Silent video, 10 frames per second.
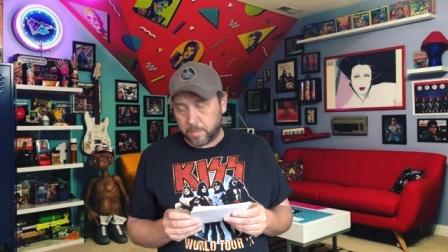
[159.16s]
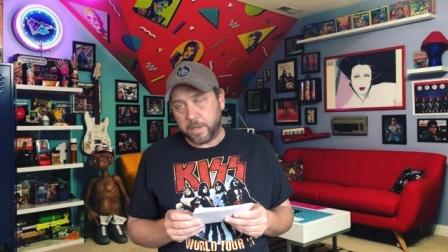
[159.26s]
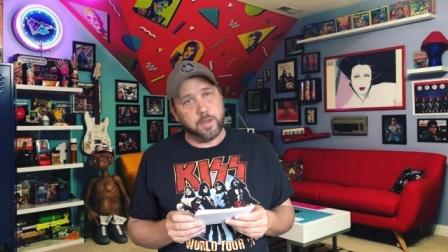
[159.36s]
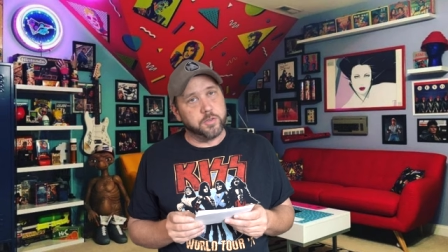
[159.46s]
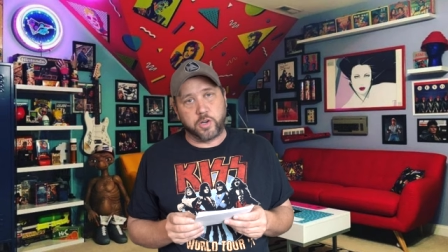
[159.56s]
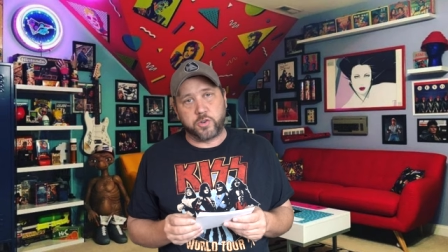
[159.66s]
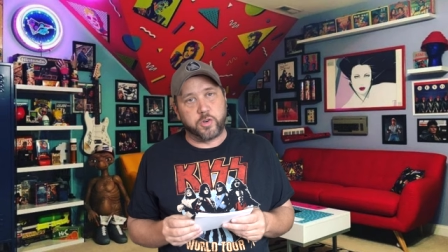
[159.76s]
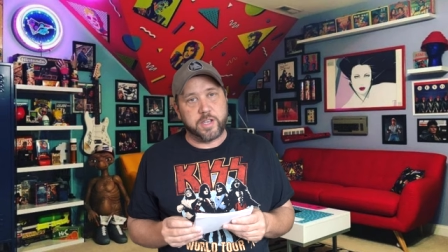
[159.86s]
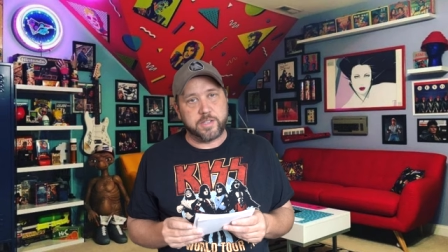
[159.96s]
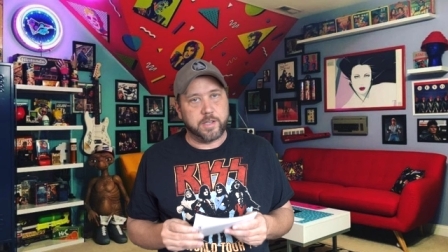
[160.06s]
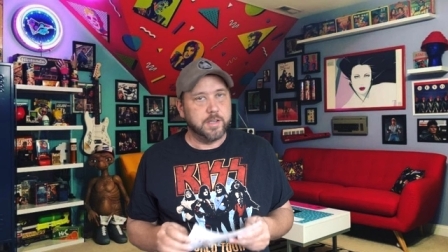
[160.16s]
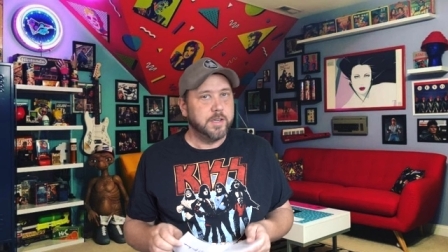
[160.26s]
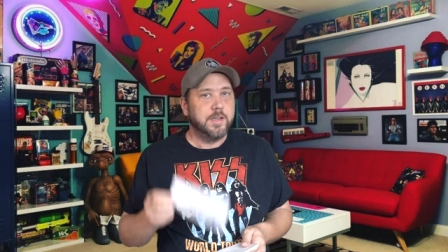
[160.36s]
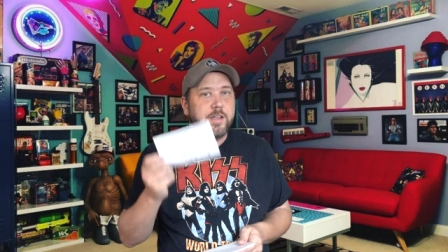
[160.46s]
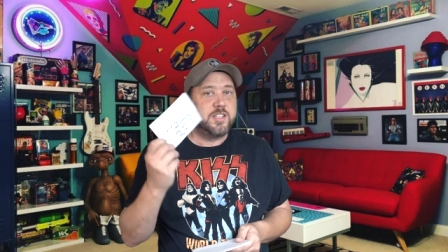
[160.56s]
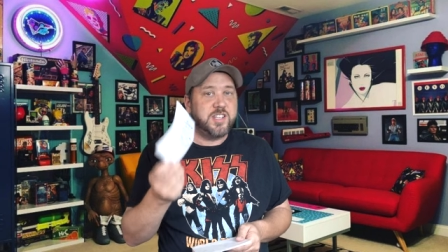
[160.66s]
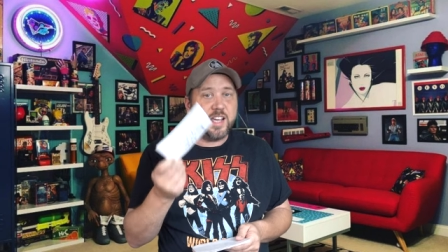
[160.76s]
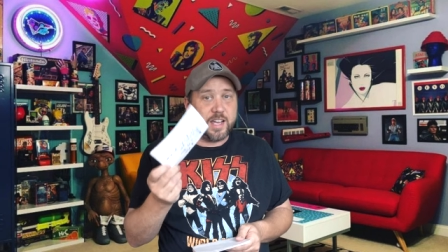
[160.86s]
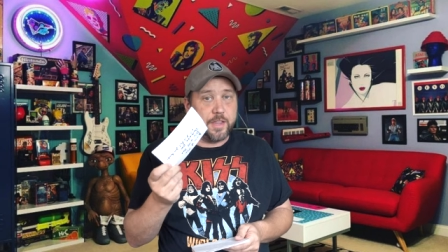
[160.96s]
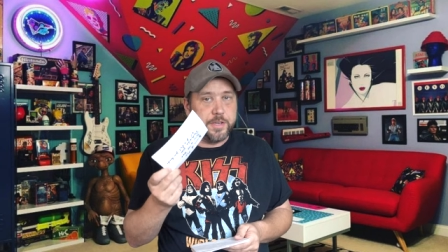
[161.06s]
Man, those are crazy.
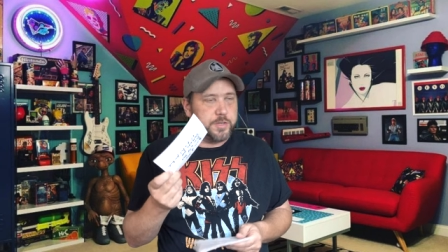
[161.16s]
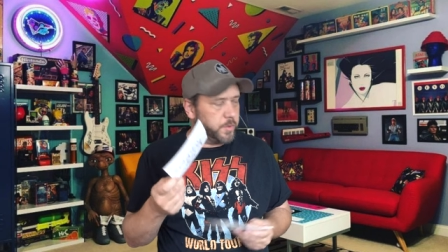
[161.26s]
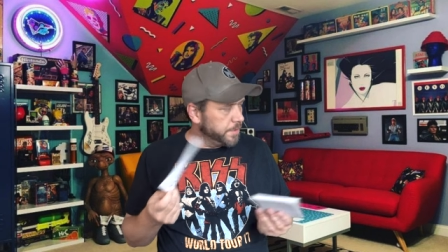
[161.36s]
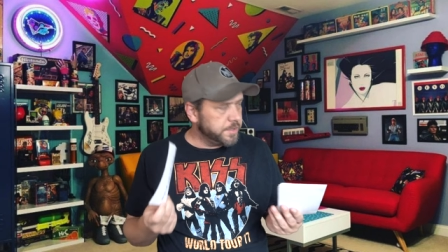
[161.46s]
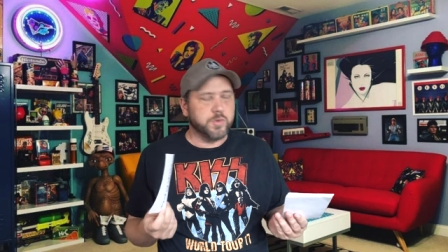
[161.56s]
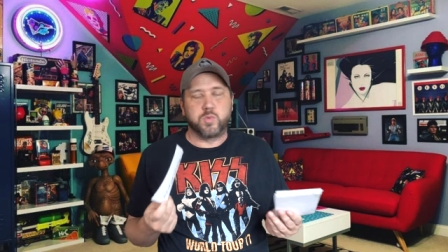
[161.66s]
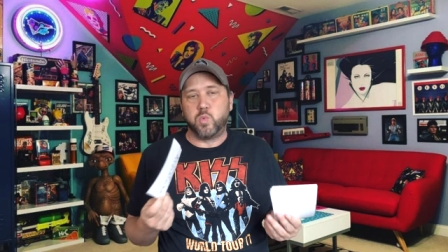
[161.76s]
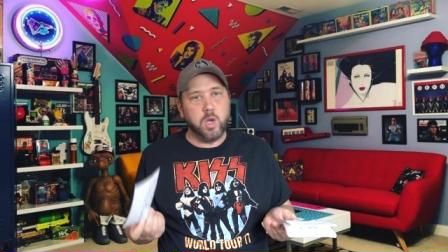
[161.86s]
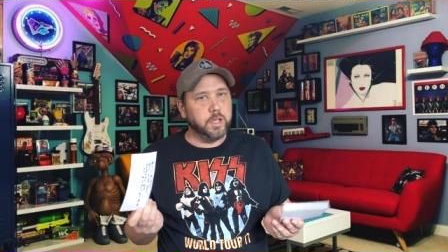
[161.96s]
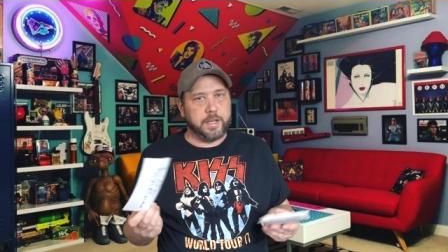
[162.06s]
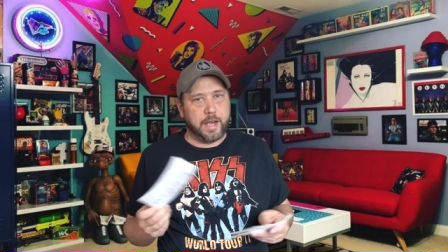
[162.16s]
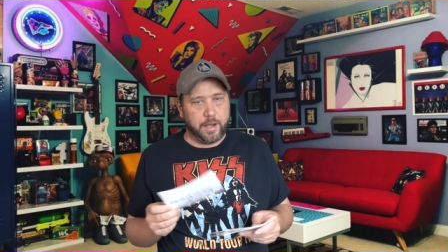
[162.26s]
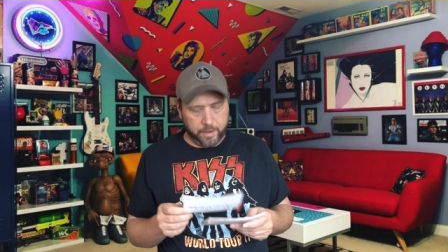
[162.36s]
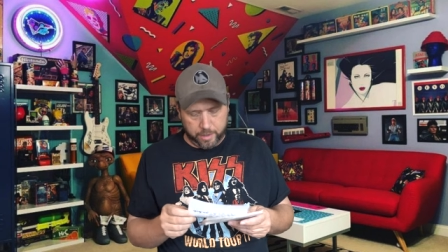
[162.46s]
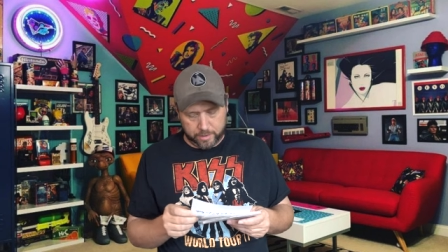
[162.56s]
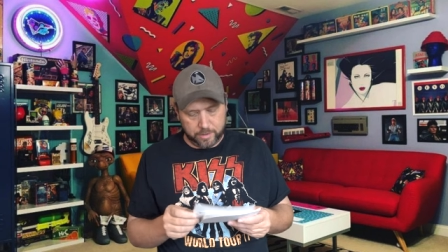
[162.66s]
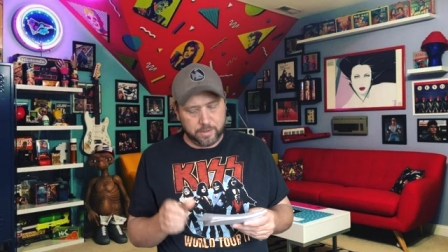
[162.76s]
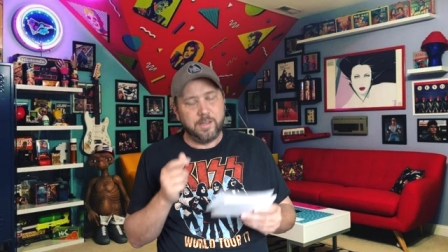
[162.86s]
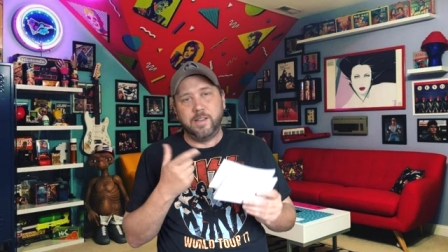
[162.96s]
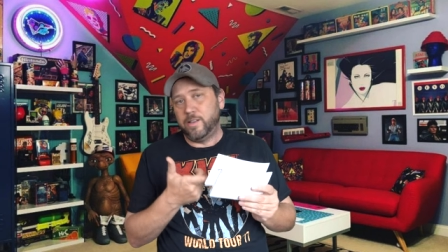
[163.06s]
Check out this one. This one's really out there.
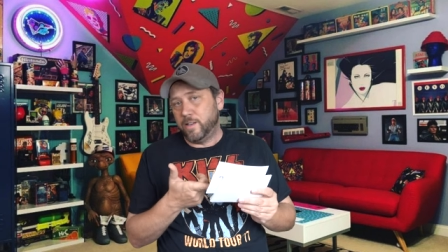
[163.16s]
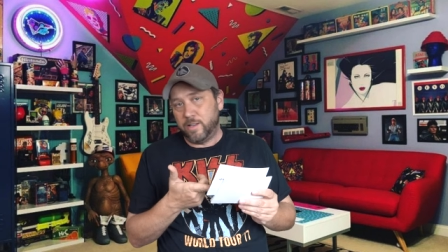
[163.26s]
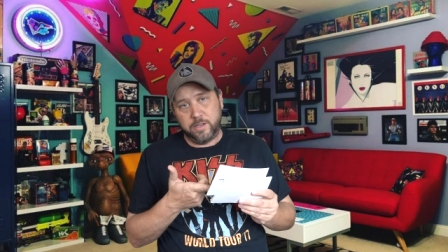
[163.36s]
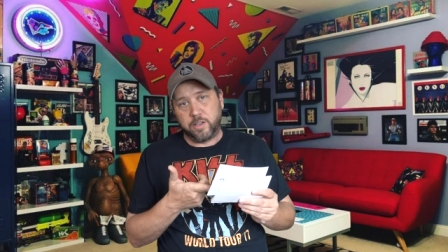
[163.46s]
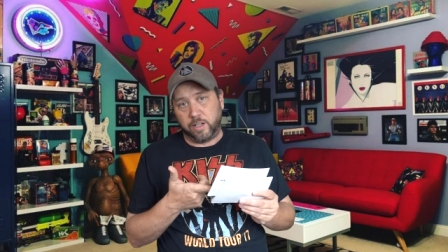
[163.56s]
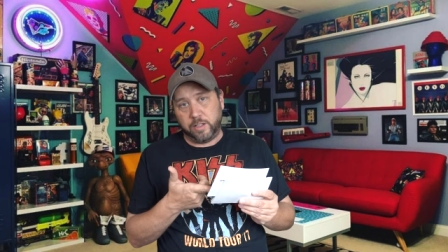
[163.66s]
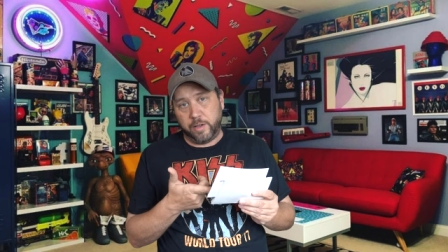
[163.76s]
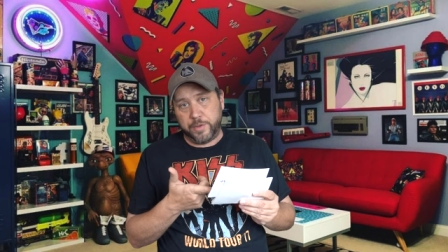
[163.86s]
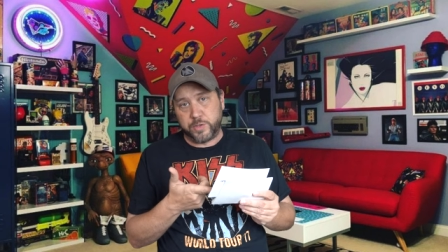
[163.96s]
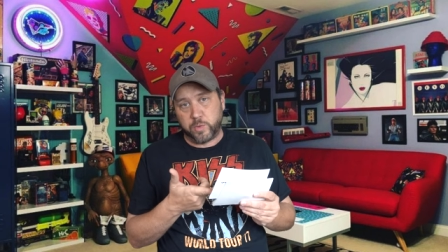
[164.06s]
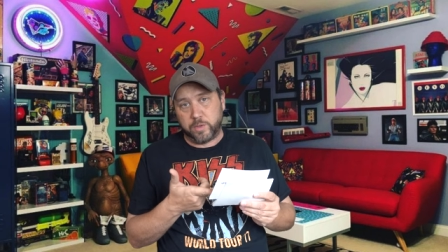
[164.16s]
You're going to love this